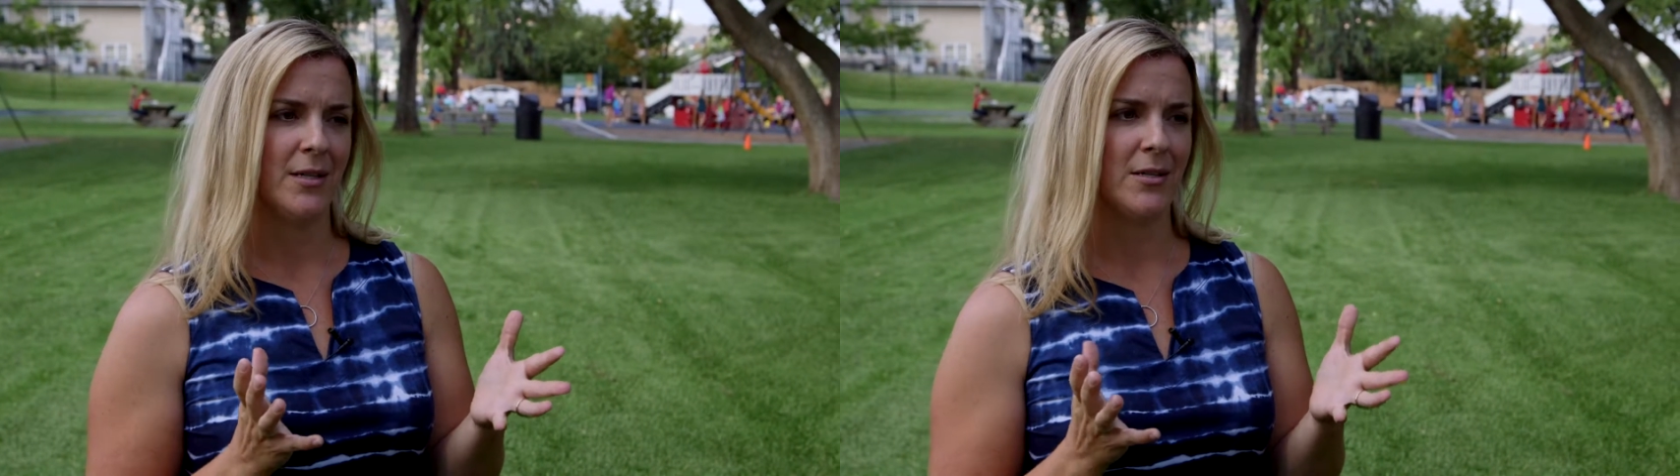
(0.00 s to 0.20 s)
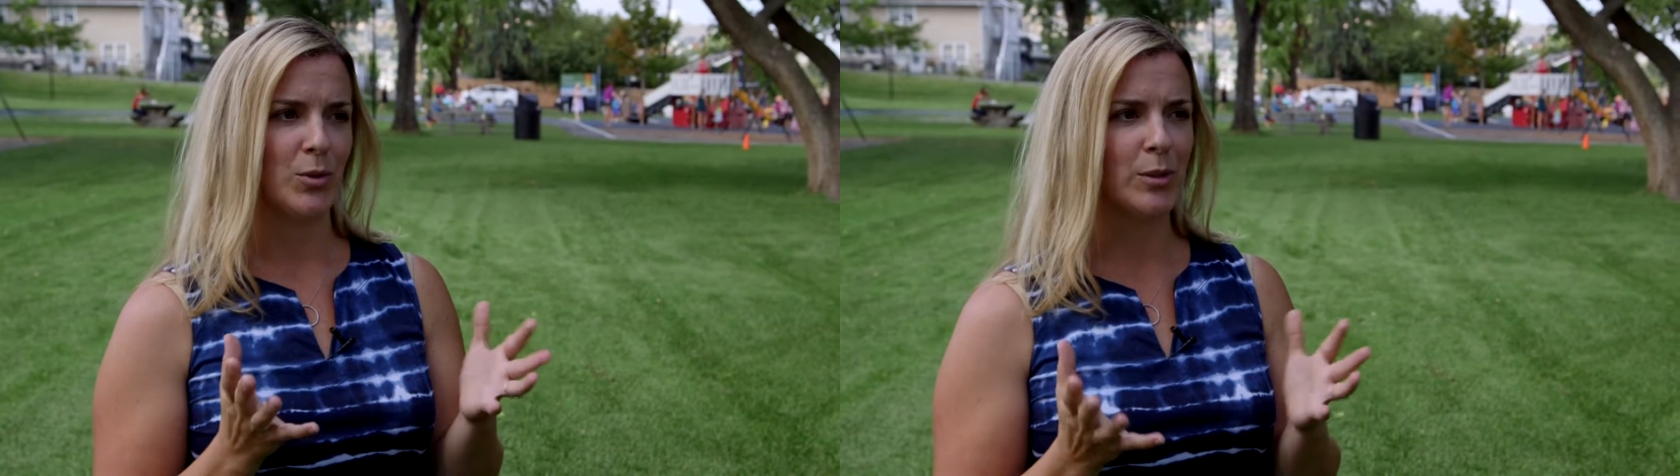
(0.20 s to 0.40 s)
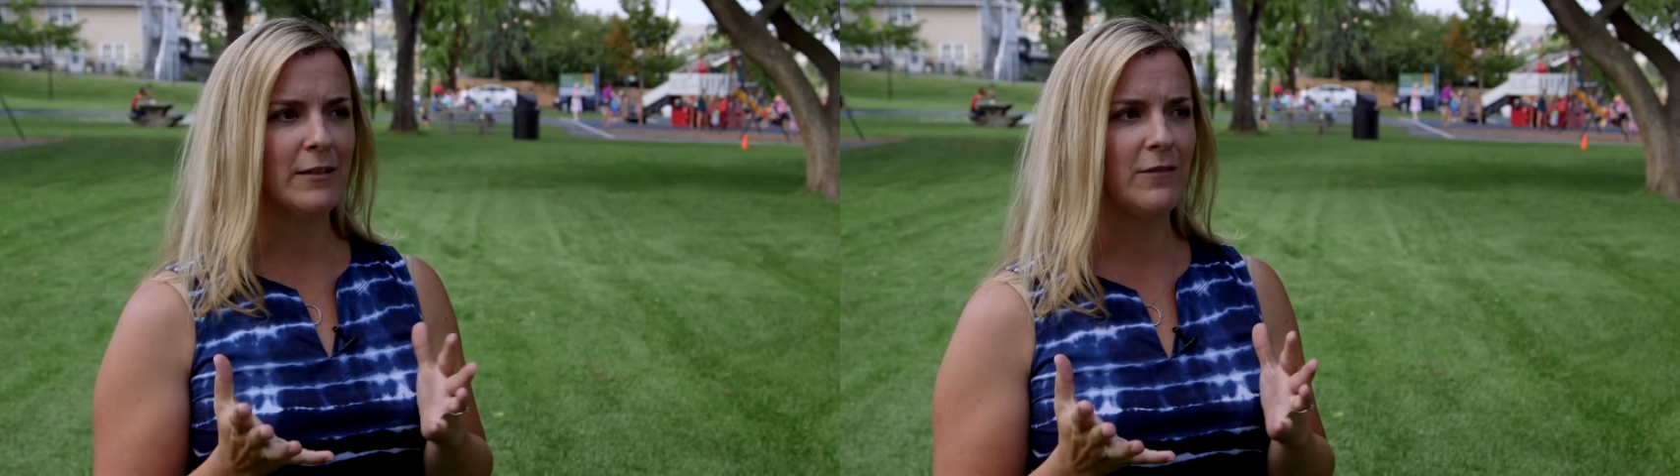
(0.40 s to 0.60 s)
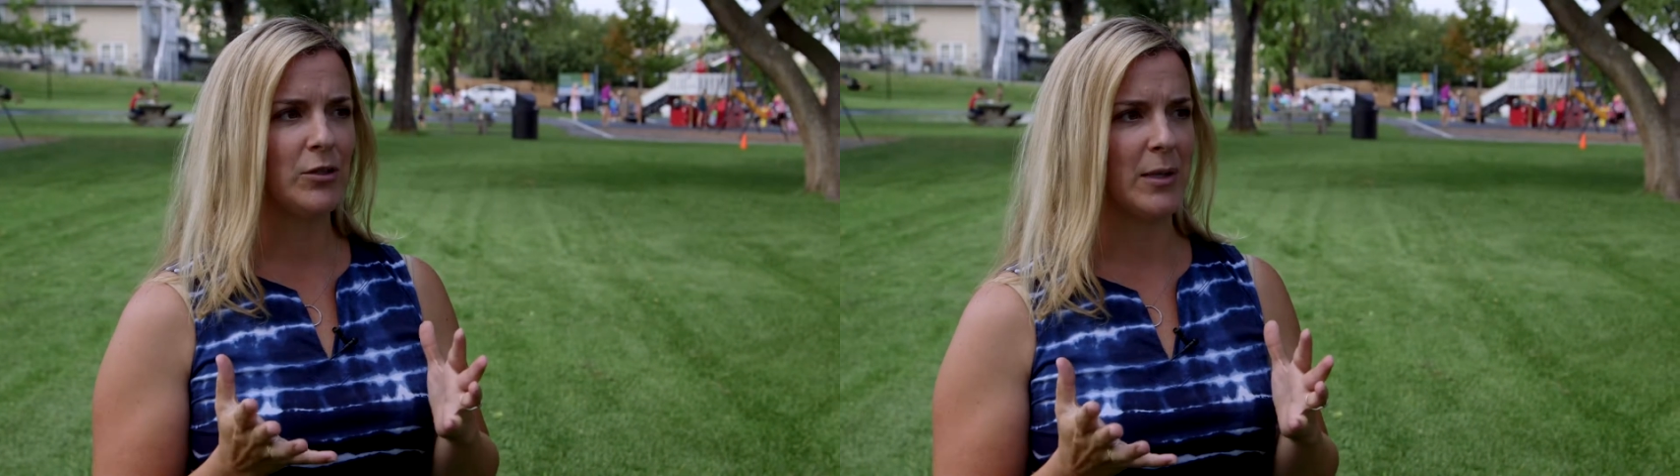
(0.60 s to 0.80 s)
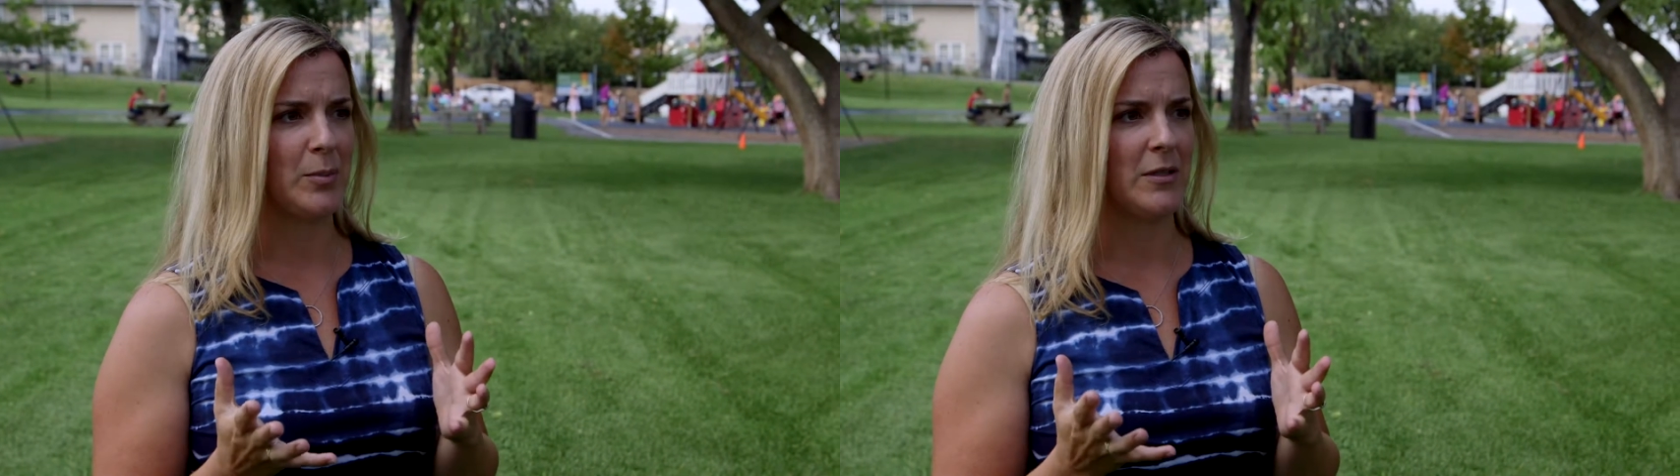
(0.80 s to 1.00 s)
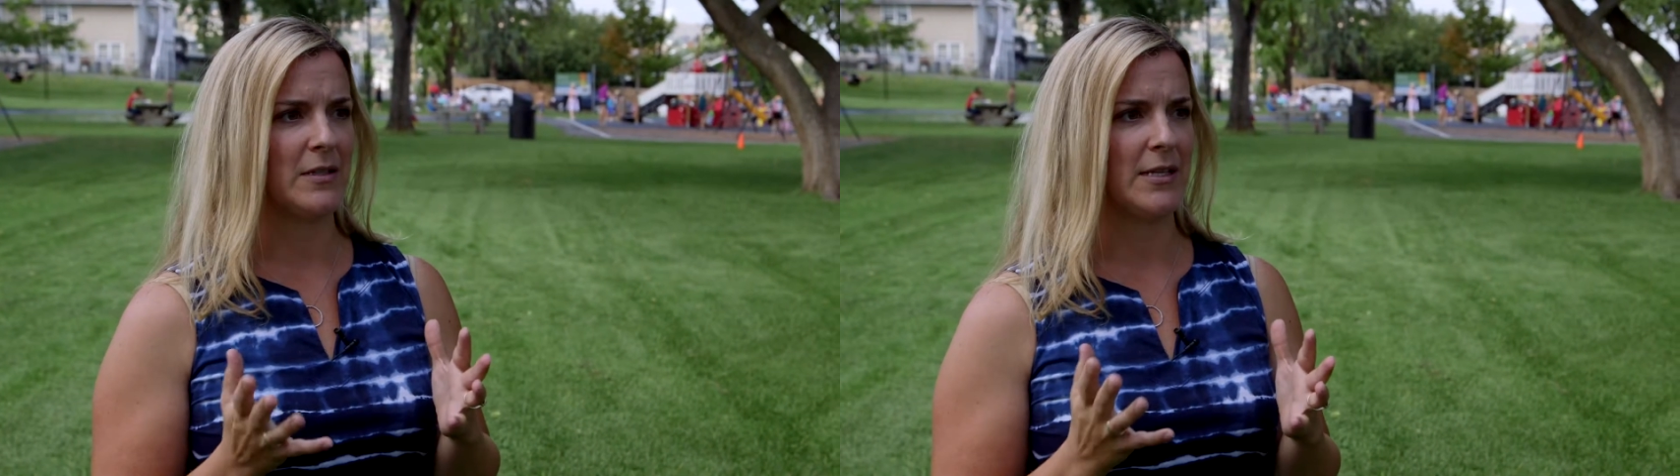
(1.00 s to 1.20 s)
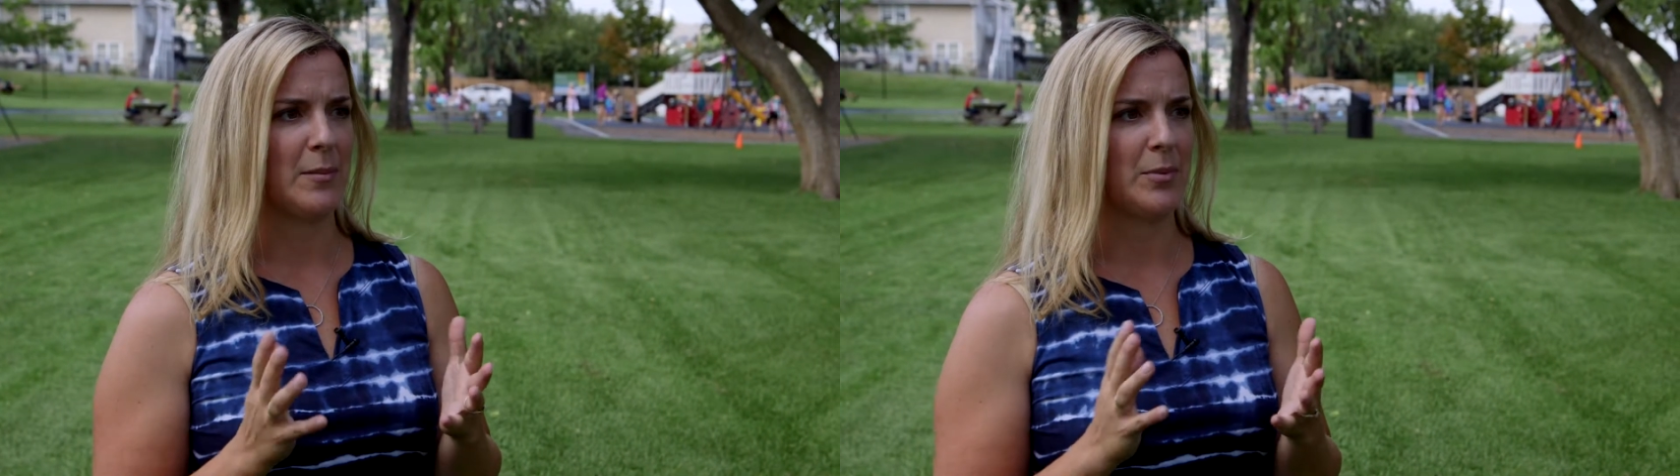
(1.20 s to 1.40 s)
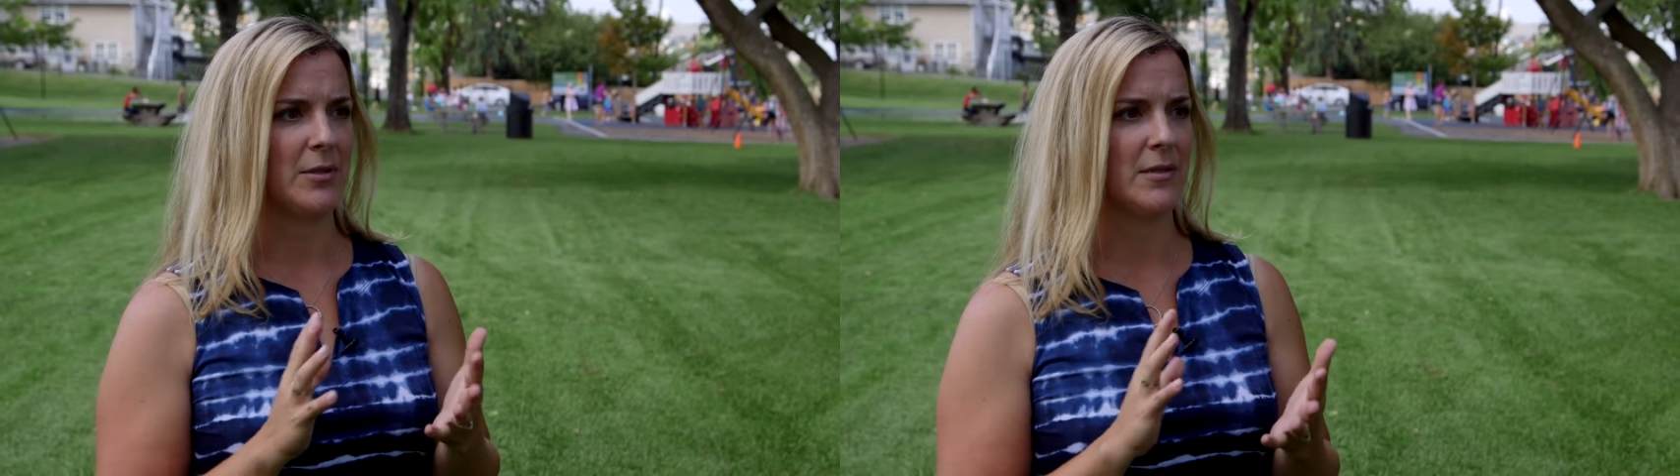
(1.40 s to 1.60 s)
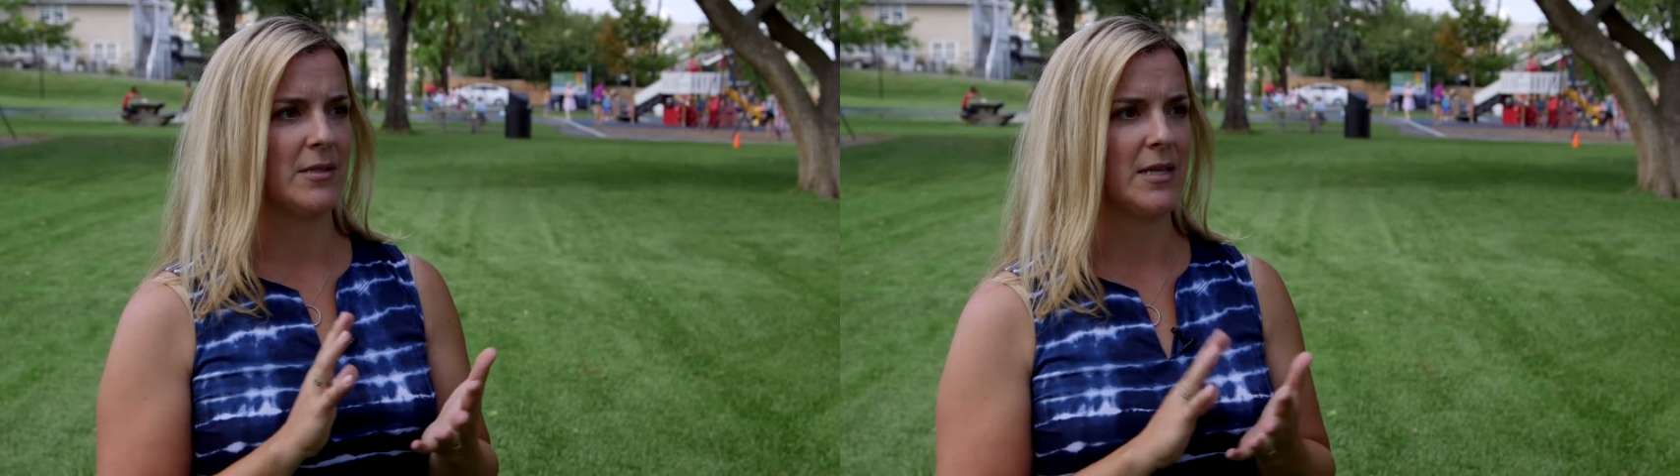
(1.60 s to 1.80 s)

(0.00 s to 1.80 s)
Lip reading: So I'll give you a couple examples.